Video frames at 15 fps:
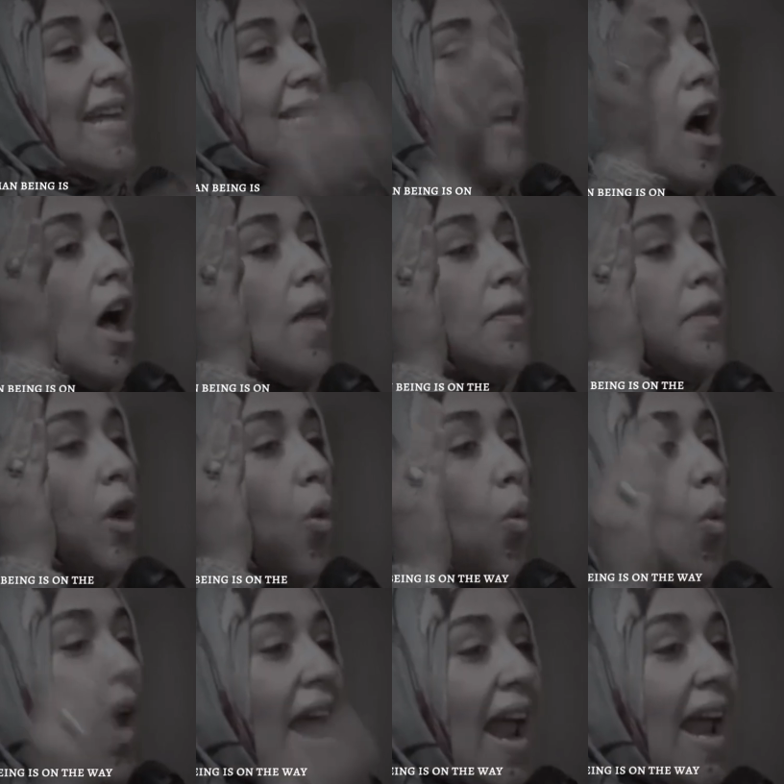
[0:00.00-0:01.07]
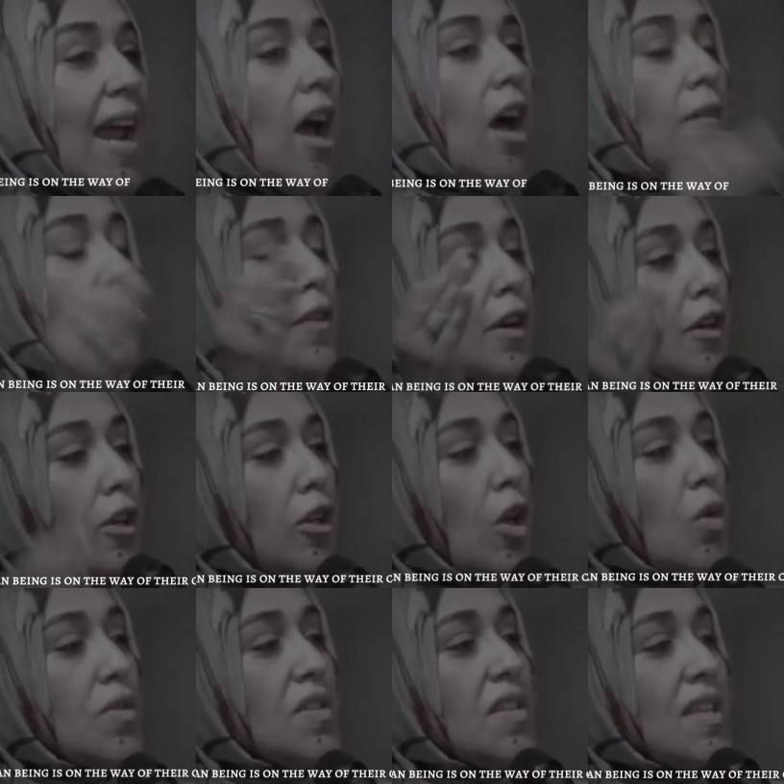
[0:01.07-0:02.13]
is on the way of their
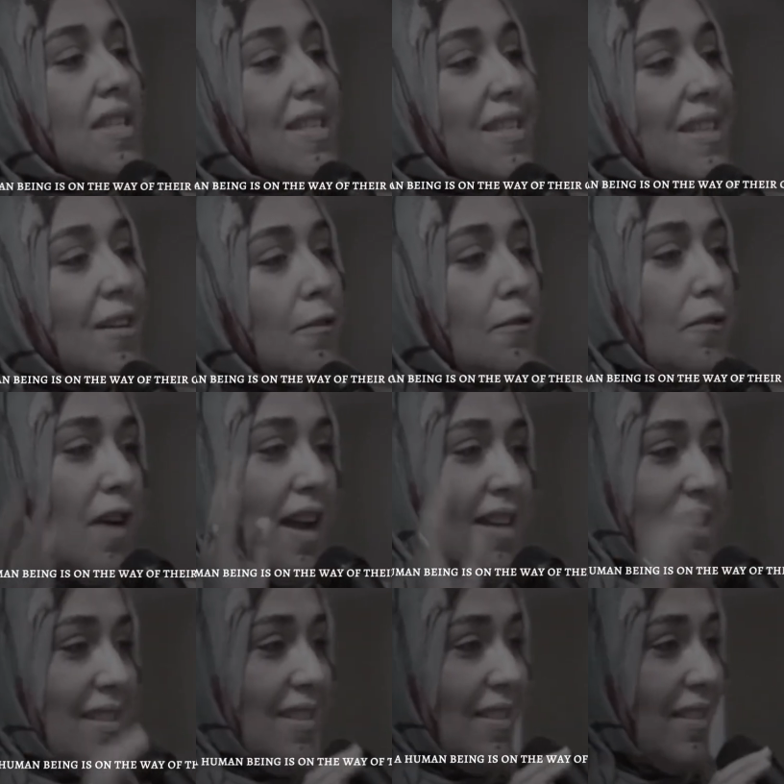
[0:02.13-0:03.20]
closest friend.